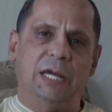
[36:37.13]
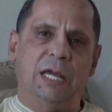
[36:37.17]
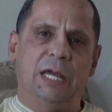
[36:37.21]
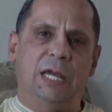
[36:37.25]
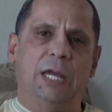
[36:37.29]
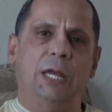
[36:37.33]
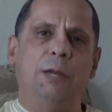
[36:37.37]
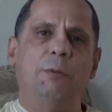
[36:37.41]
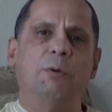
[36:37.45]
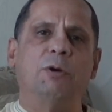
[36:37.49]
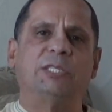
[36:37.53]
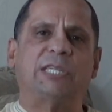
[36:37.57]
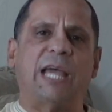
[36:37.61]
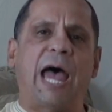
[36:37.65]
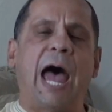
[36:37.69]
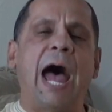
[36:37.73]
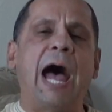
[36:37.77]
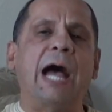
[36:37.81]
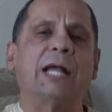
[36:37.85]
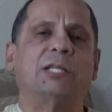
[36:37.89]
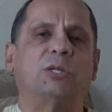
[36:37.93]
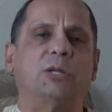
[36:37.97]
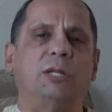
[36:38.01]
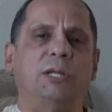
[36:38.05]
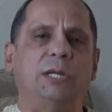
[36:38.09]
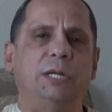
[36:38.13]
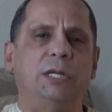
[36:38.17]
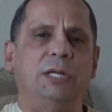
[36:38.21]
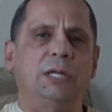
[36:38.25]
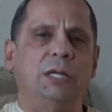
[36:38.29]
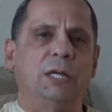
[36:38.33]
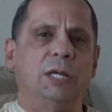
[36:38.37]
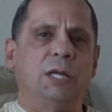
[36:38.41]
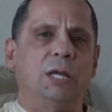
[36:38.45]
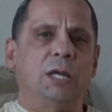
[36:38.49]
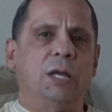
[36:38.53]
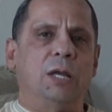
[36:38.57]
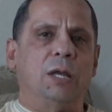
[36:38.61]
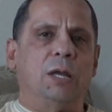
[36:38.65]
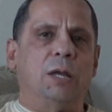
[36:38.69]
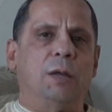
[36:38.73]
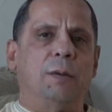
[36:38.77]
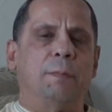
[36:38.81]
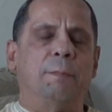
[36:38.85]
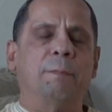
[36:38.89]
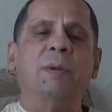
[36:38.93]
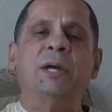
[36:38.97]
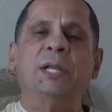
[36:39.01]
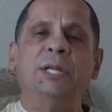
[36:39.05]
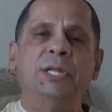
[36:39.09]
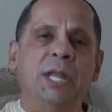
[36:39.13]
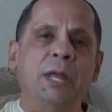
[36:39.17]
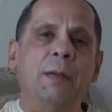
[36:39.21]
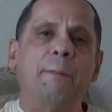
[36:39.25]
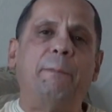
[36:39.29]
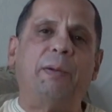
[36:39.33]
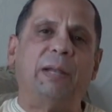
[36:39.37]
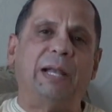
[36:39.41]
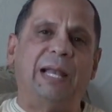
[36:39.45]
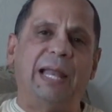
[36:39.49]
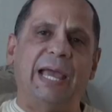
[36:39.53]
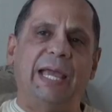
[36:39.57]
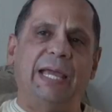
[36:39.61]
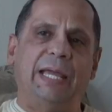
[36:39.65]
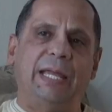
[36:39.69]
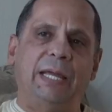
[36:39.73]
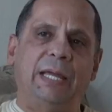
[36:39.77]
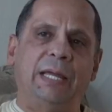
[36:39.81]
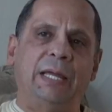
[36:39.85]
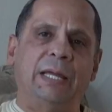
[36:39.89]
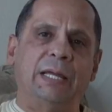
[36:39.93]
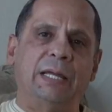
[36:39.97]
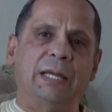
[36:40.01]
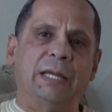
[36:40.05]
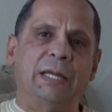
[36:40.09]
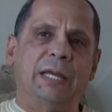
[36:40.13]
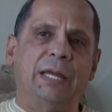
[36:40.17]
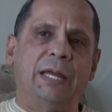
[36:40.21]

He was actually manipulating